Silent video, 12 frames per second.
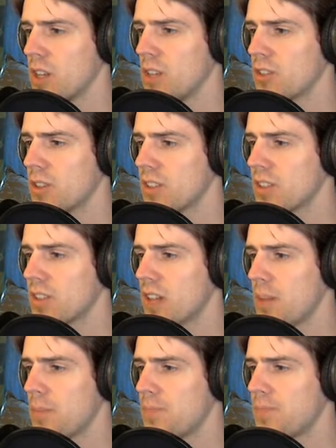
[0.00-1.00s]
So this
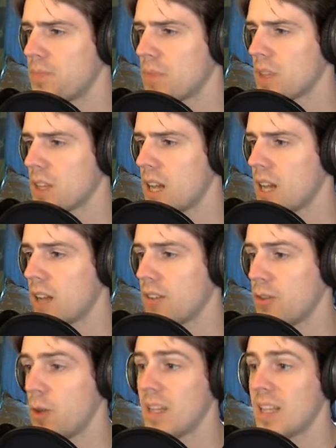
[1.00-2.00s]
game, uh,
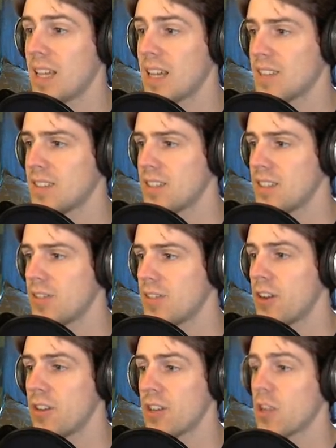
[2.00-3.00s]
if you hadn't guessed, is a
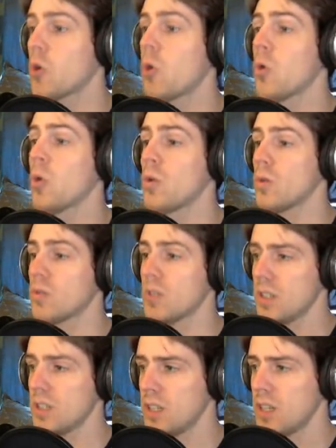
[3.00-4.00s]
very
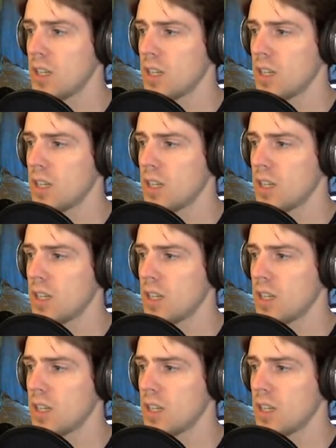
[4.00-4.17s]
gory